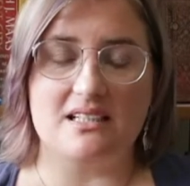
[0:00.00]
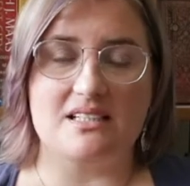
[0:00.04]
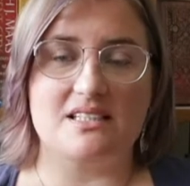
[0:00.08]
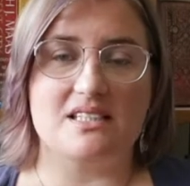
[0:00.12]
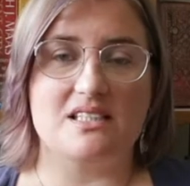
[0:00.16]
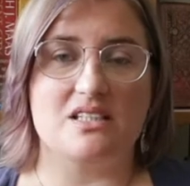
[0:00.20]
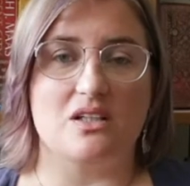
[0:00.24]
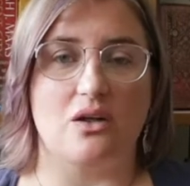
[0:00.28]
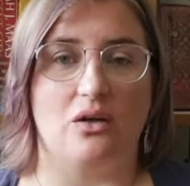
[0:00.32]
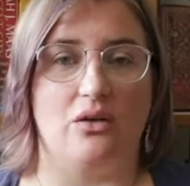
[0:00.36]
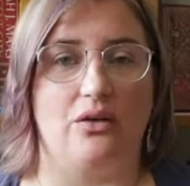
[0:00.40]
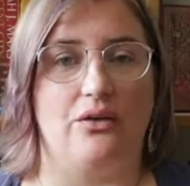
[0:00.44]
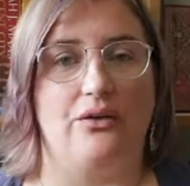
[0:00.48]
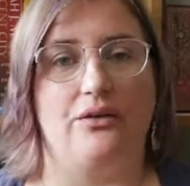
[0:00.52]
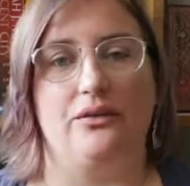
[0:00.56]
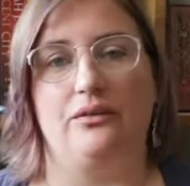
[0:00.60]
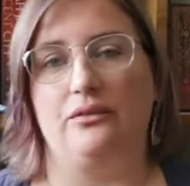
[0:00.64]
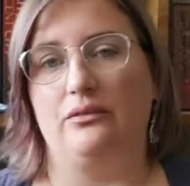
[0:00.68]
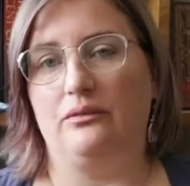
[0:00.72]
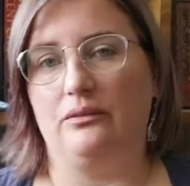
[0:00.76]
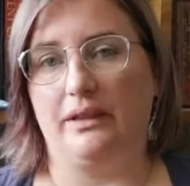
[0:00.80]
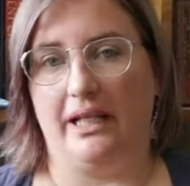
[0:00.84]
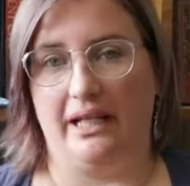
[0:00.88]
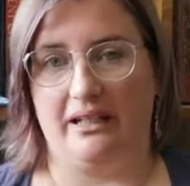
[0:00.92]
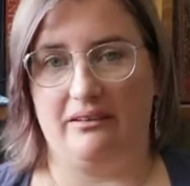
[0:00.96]
So
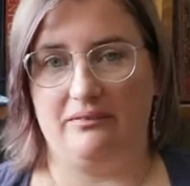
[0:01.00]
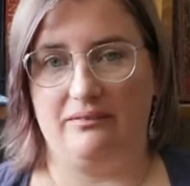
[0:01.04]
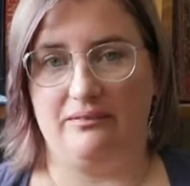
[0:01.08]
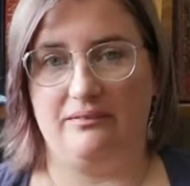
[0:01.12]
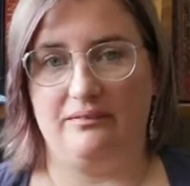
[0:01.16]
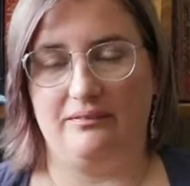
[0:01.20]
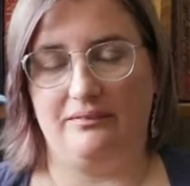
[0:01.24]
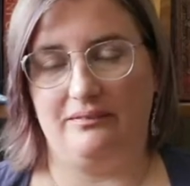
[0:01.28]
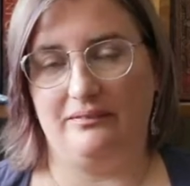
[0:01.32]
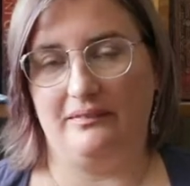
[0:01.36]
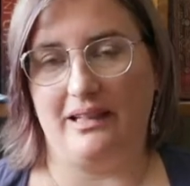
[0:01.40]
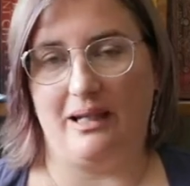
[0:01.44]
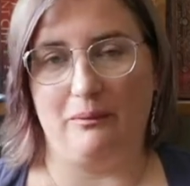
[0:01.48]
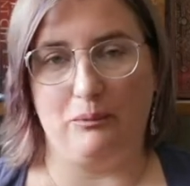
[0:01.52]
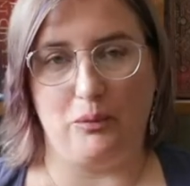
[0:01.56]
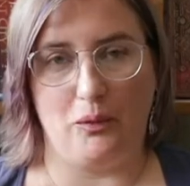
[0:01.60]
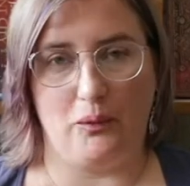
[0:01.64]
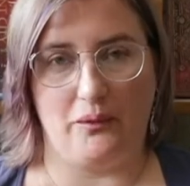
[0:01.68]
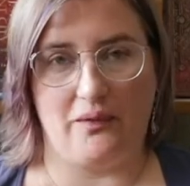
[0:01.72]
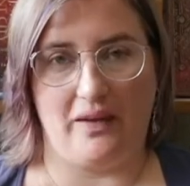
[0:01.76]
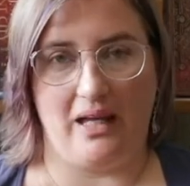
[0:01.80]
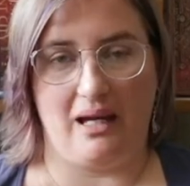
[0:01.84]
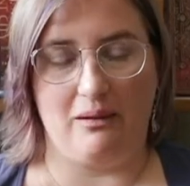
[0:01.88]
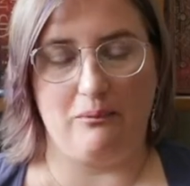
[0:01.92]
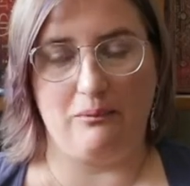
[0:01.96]
yeah, they
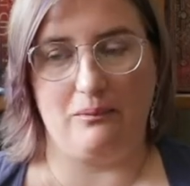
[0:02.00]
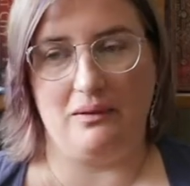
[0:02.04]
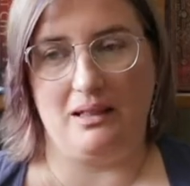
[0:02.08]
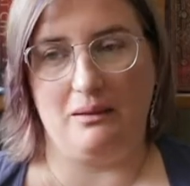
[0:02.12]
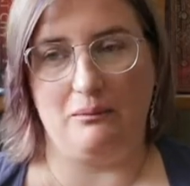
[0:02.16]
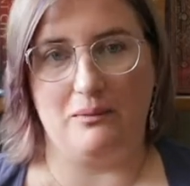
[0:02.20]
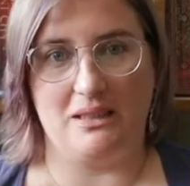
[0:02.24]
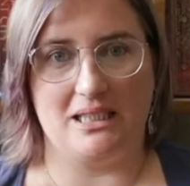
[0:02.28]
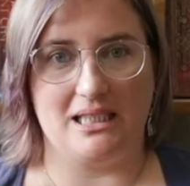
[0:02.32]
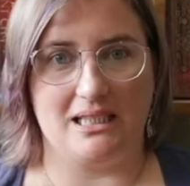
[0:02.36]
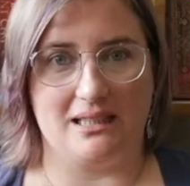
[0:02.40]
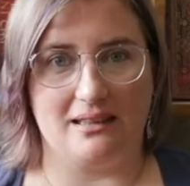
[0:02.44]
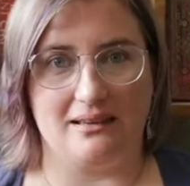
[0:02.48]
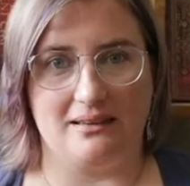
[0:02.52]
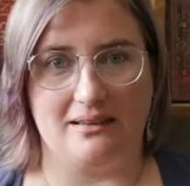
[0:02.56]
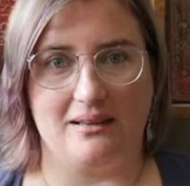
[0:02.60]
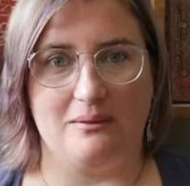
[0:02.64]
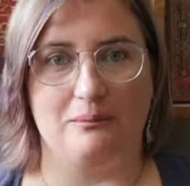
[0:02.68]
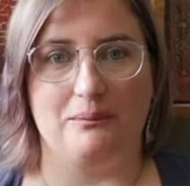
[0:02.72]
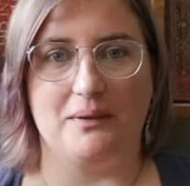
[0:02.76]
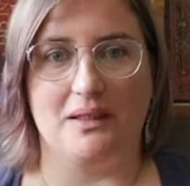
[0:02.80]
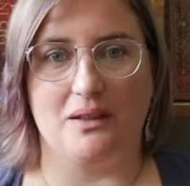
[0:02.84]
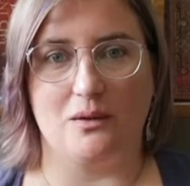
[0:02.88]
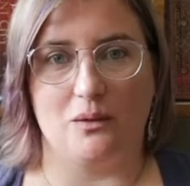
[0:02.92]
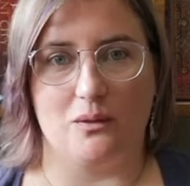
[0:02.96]
bought that in particular
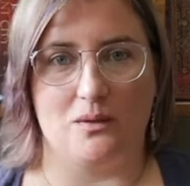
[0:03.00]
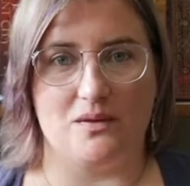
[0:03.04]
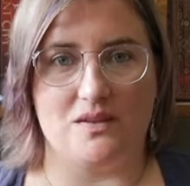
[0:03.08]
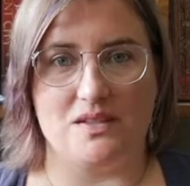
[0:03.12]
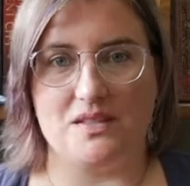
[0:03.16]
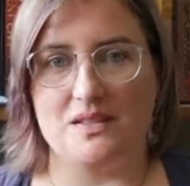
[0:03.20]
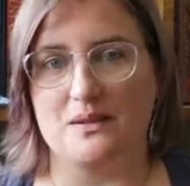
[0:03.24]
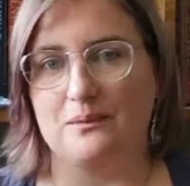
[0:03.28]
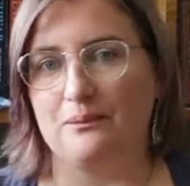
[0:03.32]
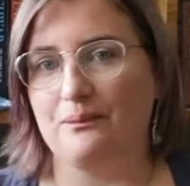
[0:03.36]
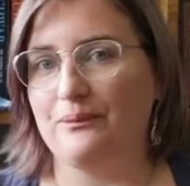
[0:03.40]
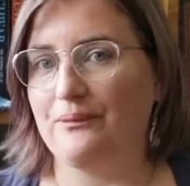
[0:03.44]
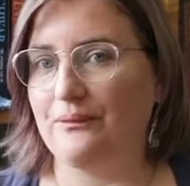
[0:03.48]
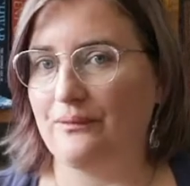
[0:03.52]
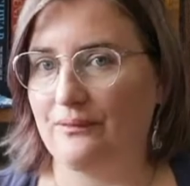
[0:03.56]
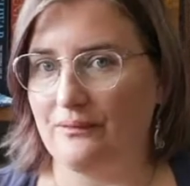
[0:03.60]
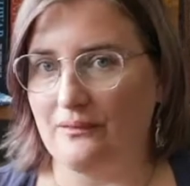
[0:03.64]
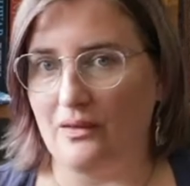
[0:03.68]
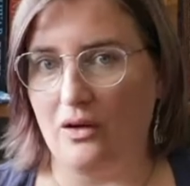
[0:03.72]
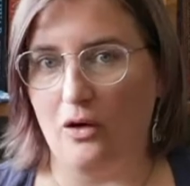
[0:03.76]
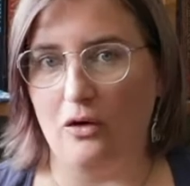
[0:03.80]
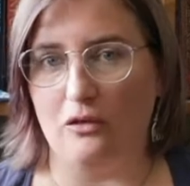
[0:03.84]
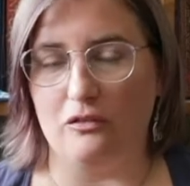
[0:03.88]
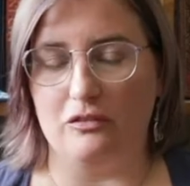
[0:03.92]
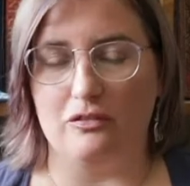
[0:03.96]
because
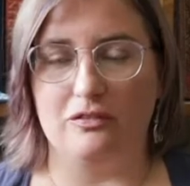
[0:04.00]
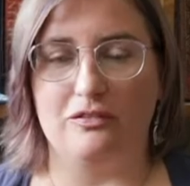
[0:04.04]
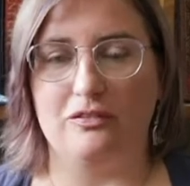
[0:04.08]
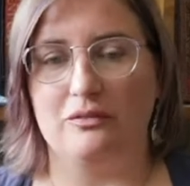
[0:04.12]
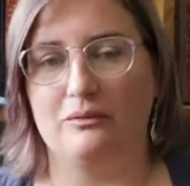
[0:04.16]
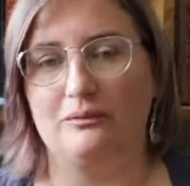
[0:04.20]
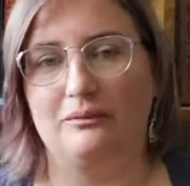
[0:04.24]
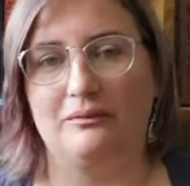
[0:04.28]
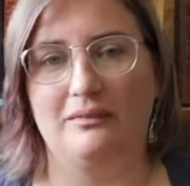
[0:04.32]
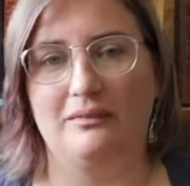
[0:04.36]
of